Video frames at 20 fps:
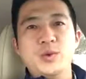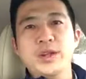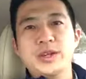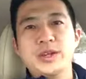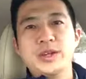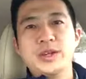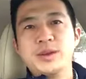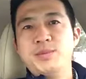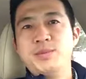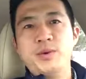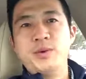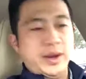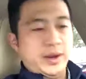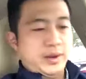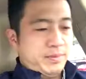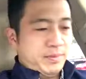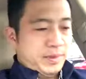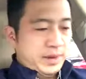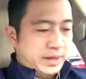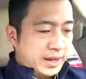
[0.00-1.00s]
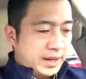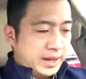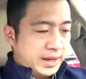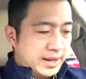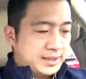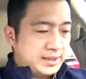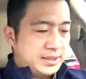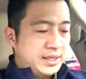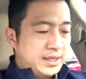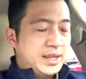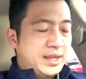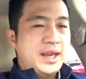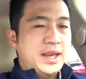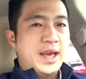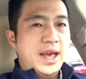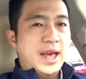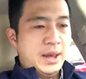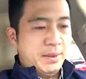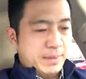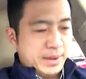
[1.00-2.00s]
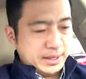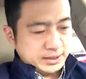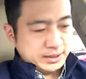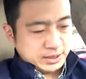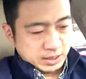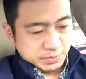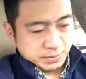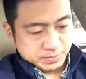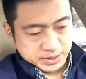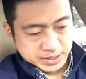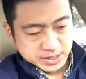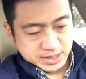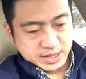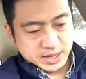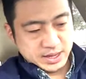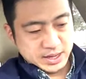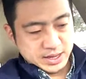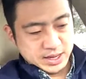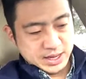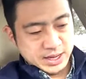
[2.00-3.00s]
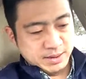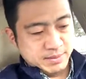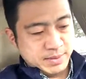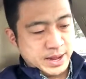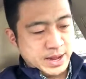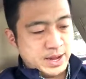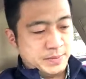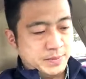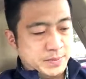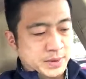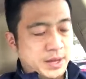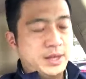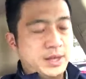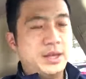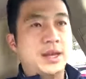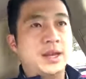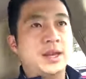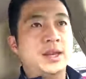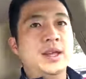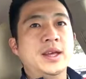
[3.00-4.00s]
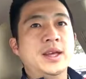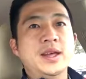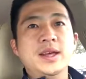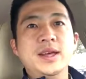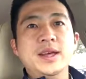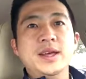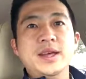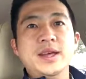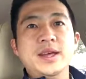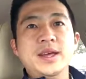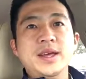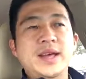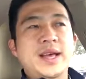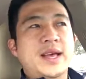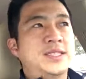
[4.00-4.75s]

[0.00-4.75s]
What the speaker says: good point because MSRP, in my opinion, is